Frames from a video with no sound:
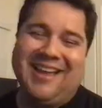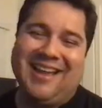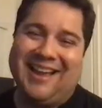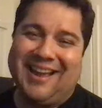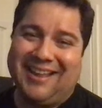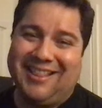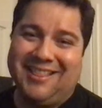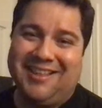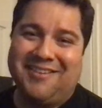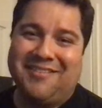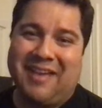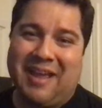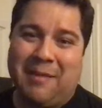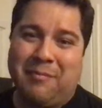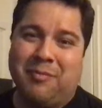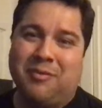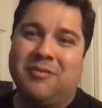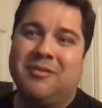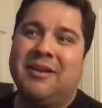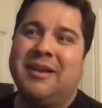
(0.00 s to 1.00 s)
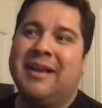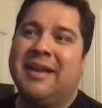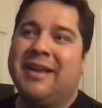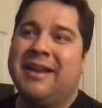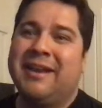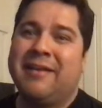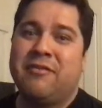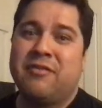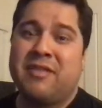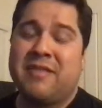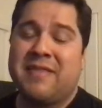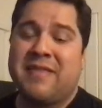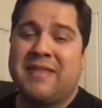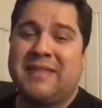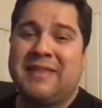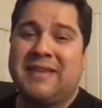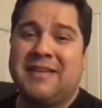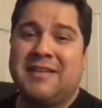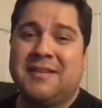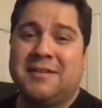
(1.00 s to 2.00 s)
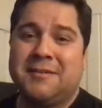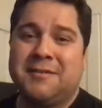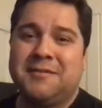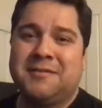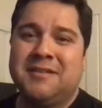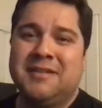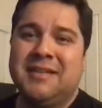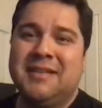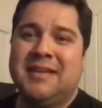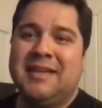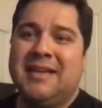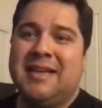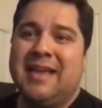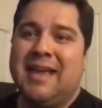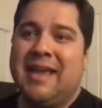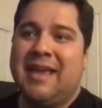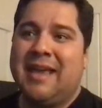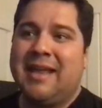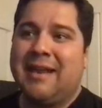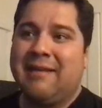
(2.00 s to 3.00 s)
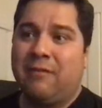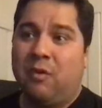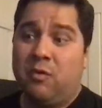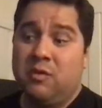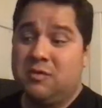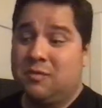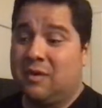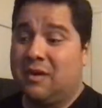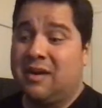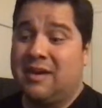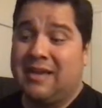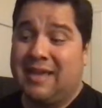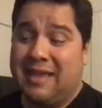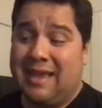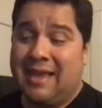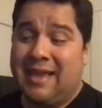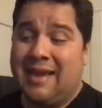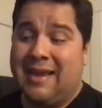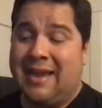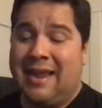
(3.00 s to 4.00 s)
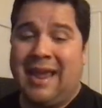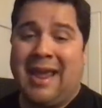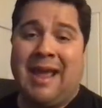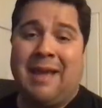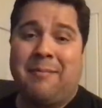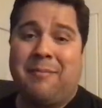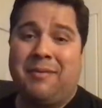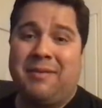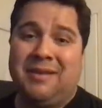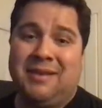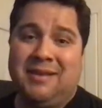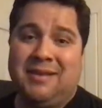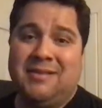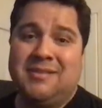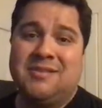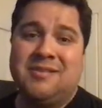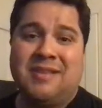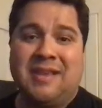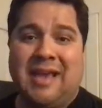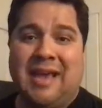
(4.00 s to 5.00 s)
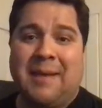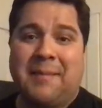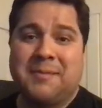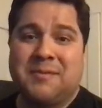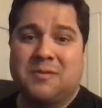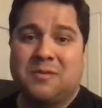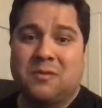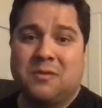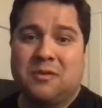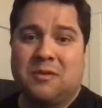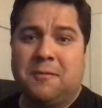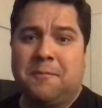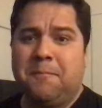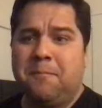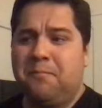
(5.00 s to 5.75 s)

I love Apple and everything that they do and I've always wanted to get an app into the App Store.